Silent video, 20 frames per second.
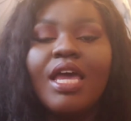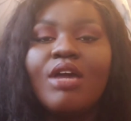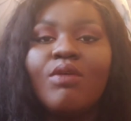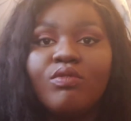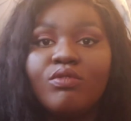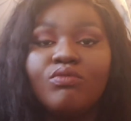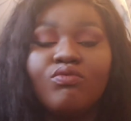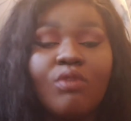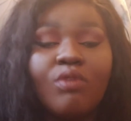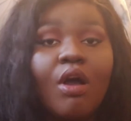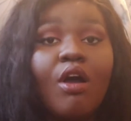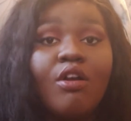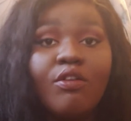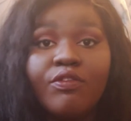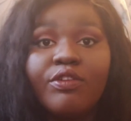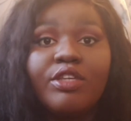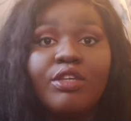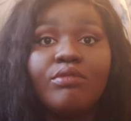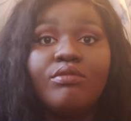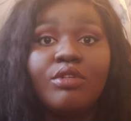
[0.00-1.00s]
it was wrong
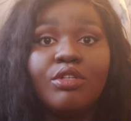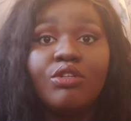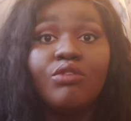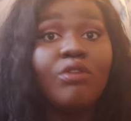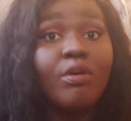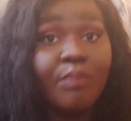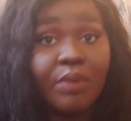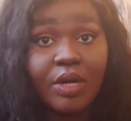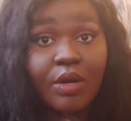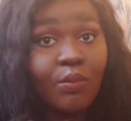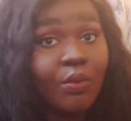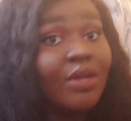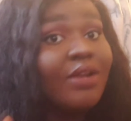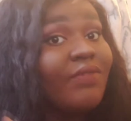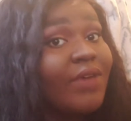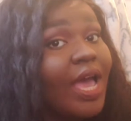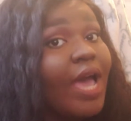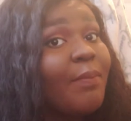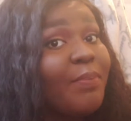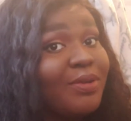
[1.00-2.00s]
for you to do it, but it would
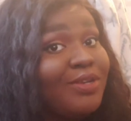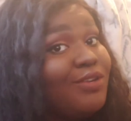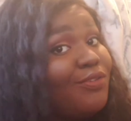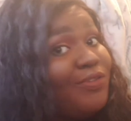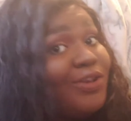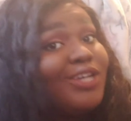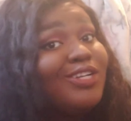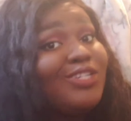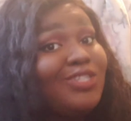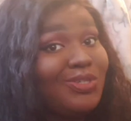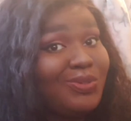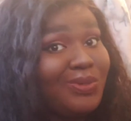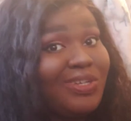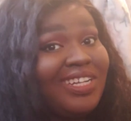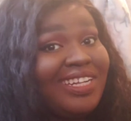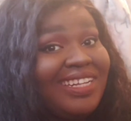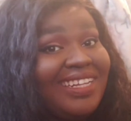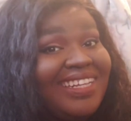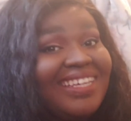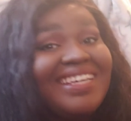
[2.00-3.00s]
have happened
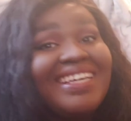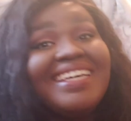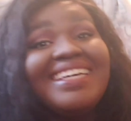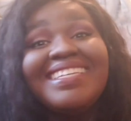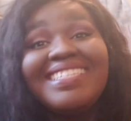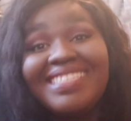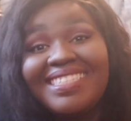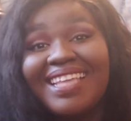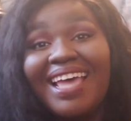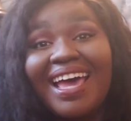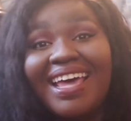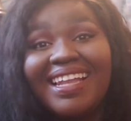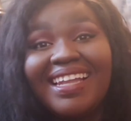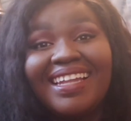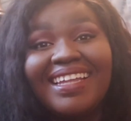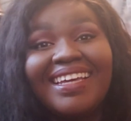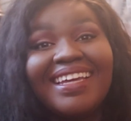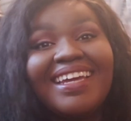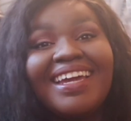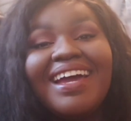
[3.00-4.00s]
eventually,
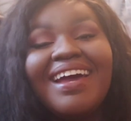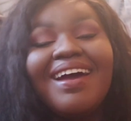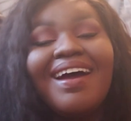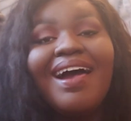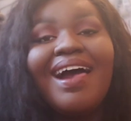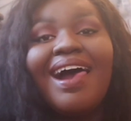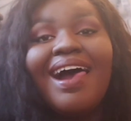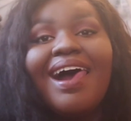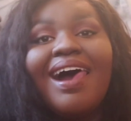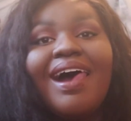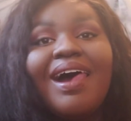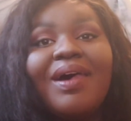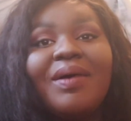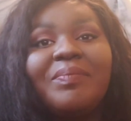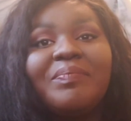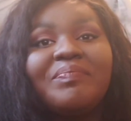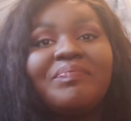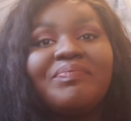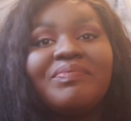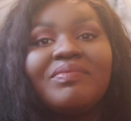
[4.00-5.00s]
sadly.
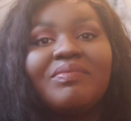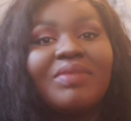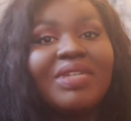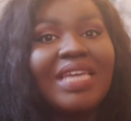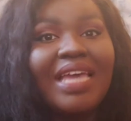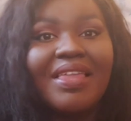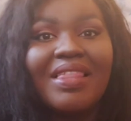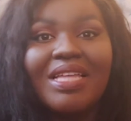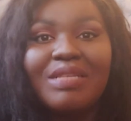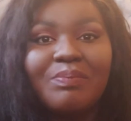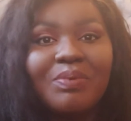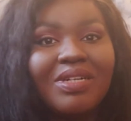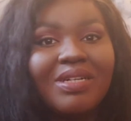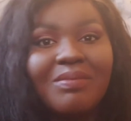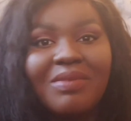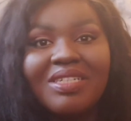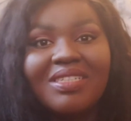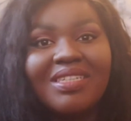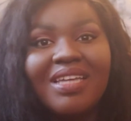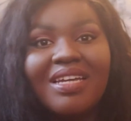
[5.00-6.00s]
But yeah, that's pretty
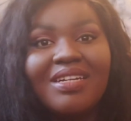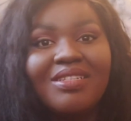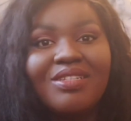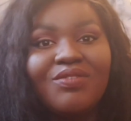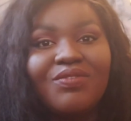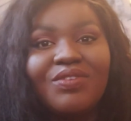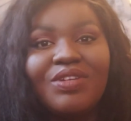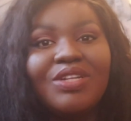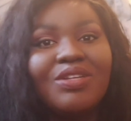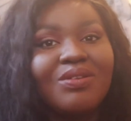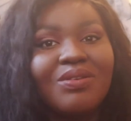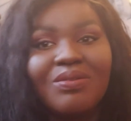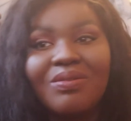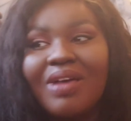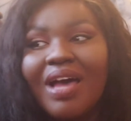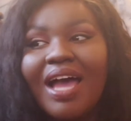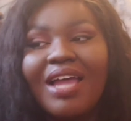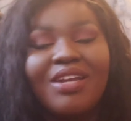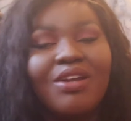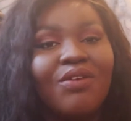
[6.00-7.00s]
much the end of this video.
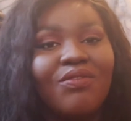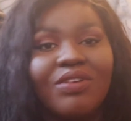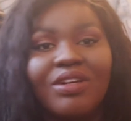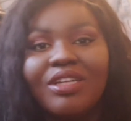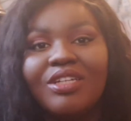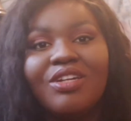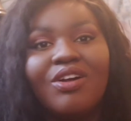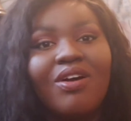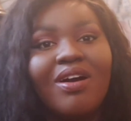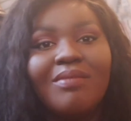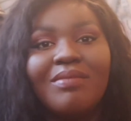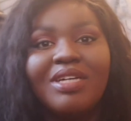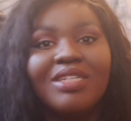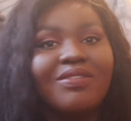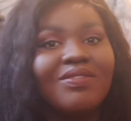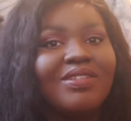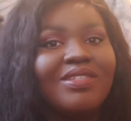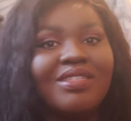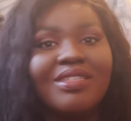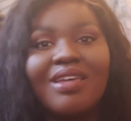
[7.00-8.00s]
I don't really know how much
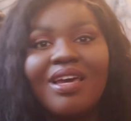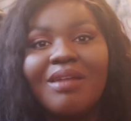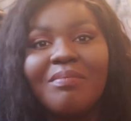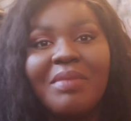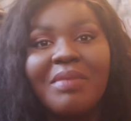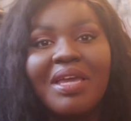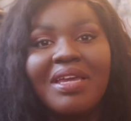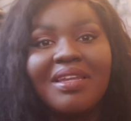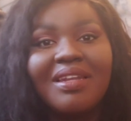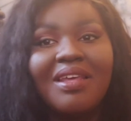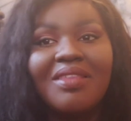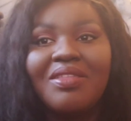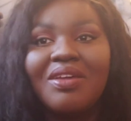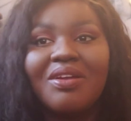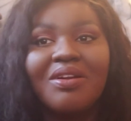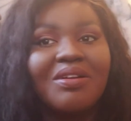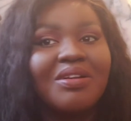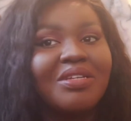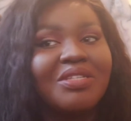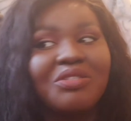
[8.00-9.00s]
of this is going to make it in
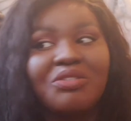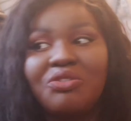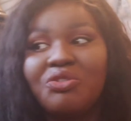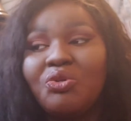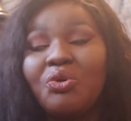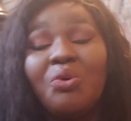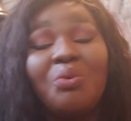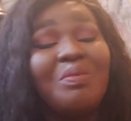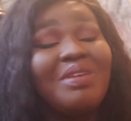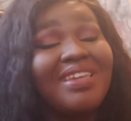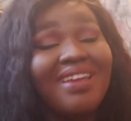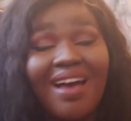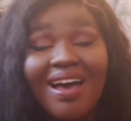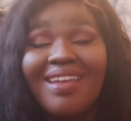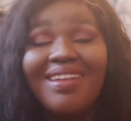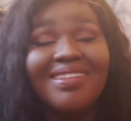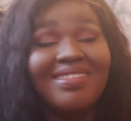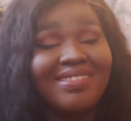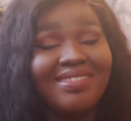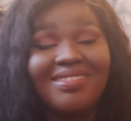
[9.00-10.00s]
there, because to be
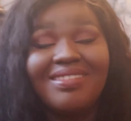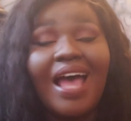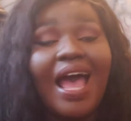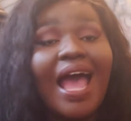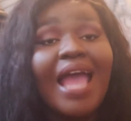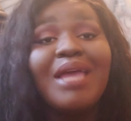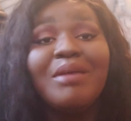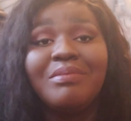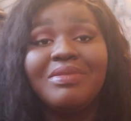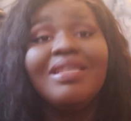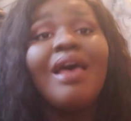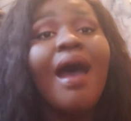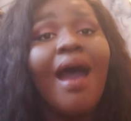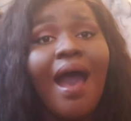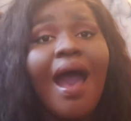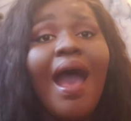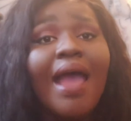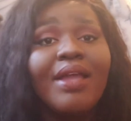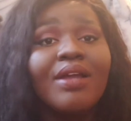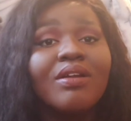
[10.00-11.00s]
honest, I am
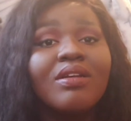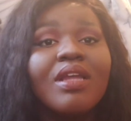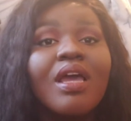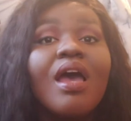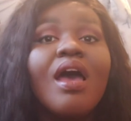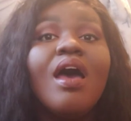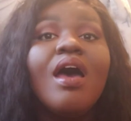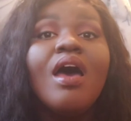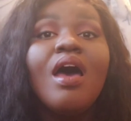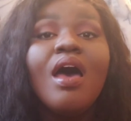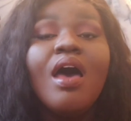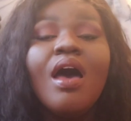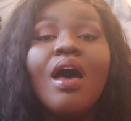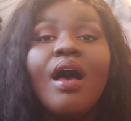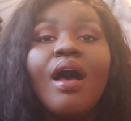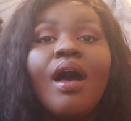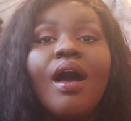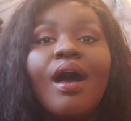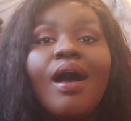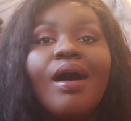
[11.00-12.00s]

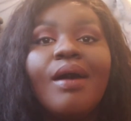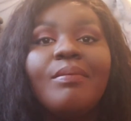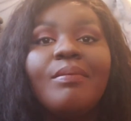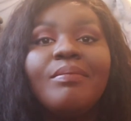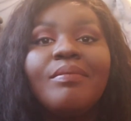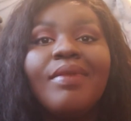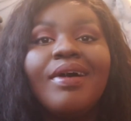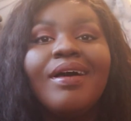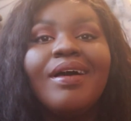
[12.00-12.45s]
tired.